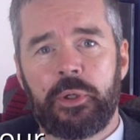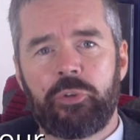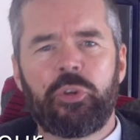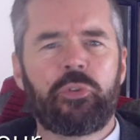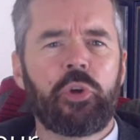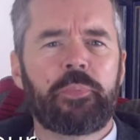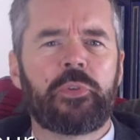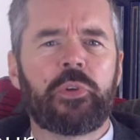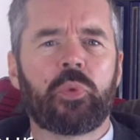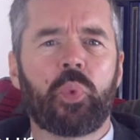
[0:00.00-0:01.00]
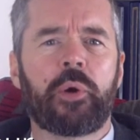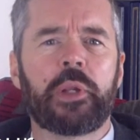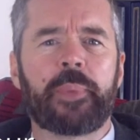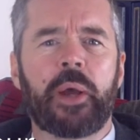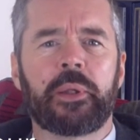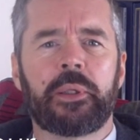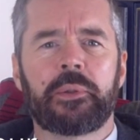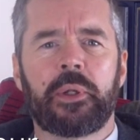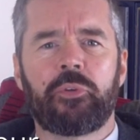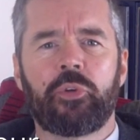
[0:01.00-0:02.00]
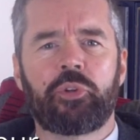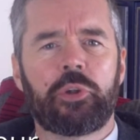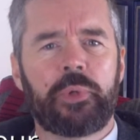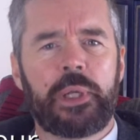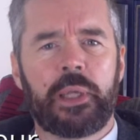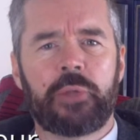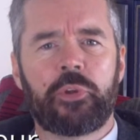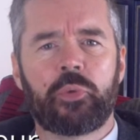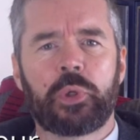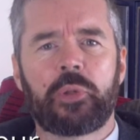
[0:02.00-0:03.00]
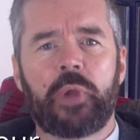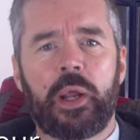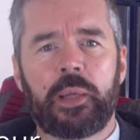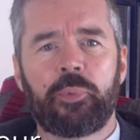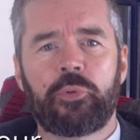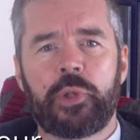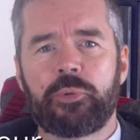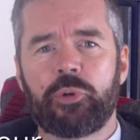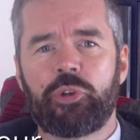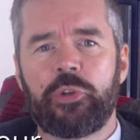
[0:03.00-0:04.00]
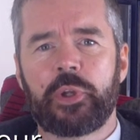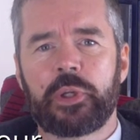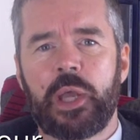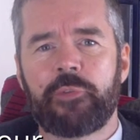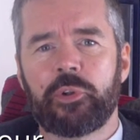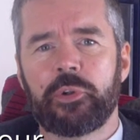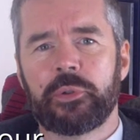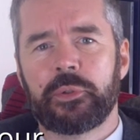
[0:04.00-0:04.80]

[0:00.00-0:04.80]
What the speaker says: She's too busy to worry about it until she realises what a terrible secret she's uncovered.